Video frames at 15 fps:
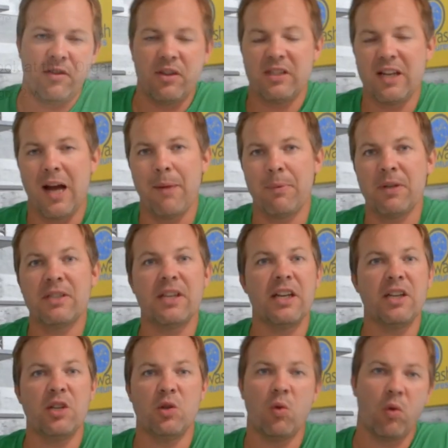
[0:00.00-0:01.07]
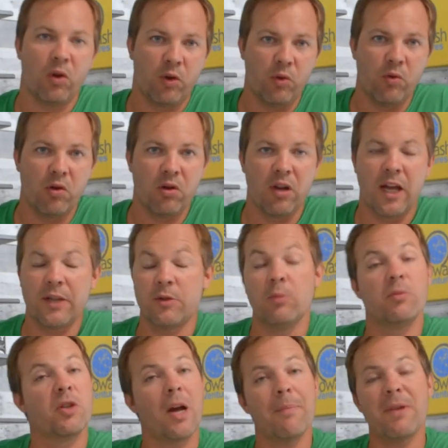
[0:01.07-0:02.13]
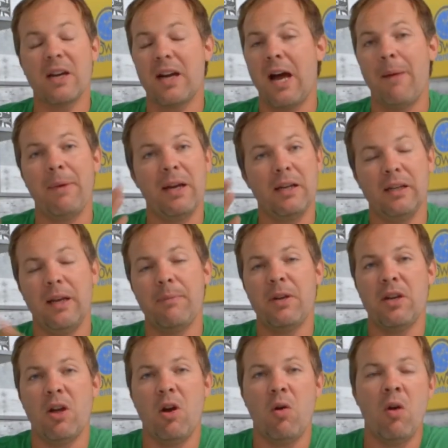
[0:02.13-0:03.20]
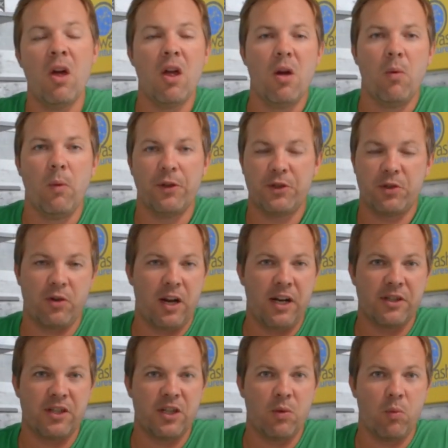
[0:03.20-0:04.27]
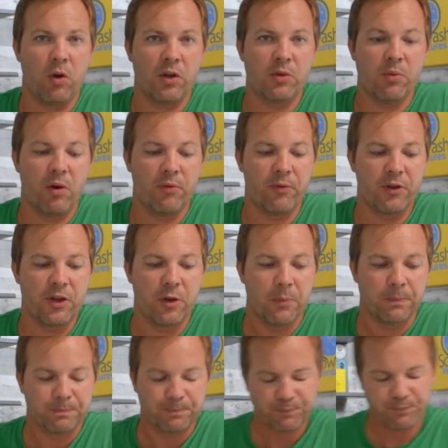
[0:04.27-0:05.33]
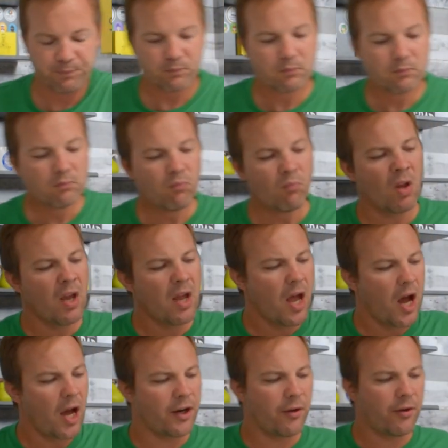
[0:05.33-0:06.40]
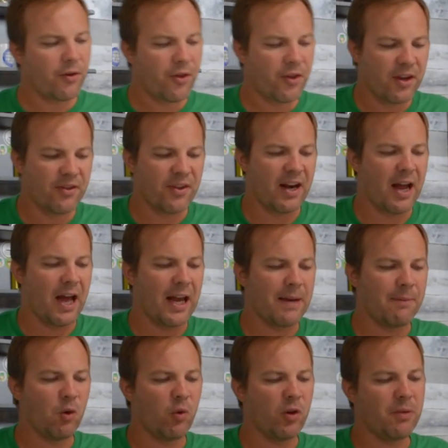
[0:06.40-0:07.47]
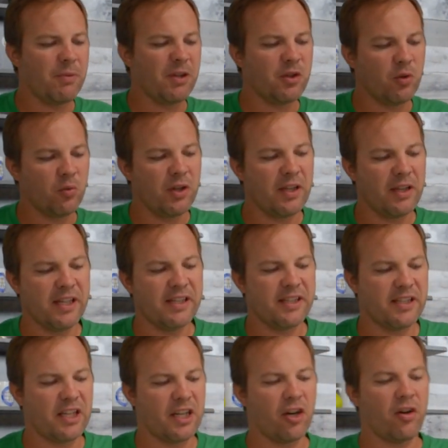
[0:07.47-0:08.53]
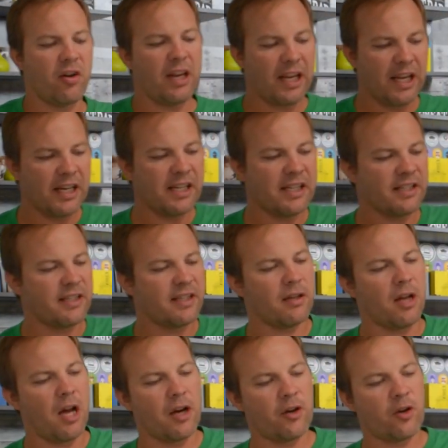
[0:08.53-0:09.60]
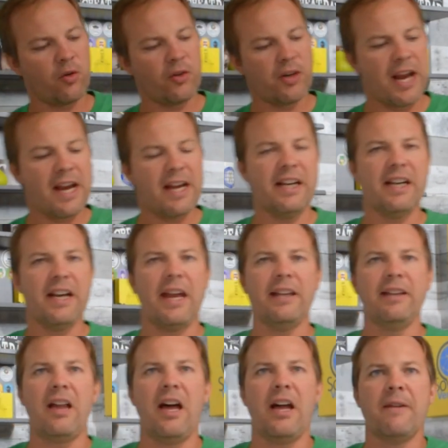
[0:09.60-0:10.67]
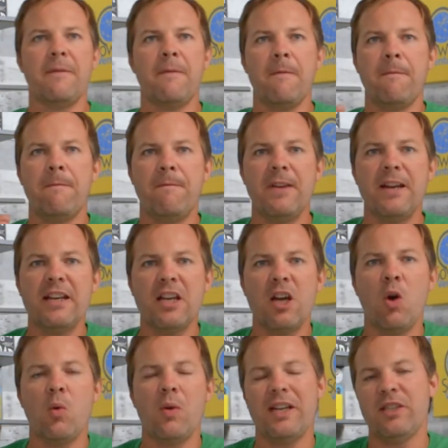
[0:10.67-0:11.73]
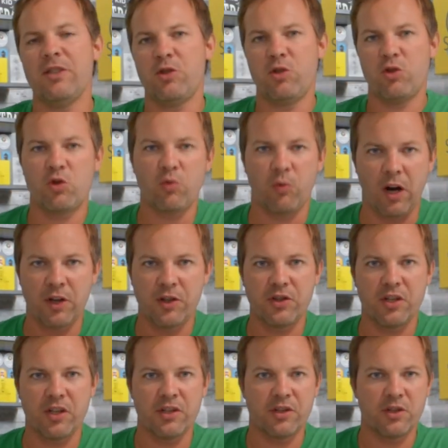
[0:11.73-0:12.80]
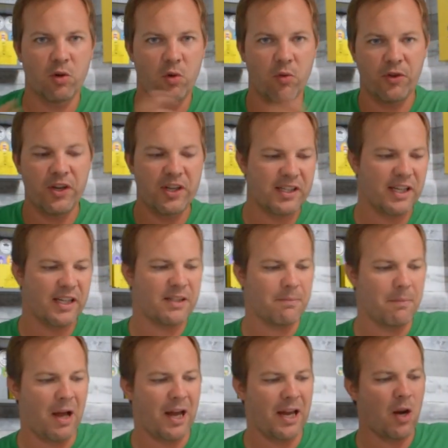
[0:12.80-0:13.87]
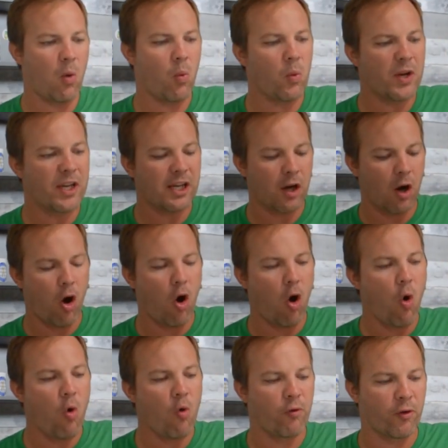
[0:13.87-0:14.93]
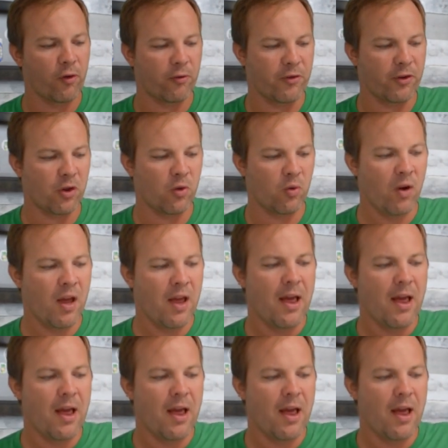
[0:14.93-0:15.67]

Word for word: the topics in your Google Classroom? Drop me a comment and let me know what strategy works well for you. Another thing that I'm going to be doing this year is creating a lot of video instruction. So this is my week overview.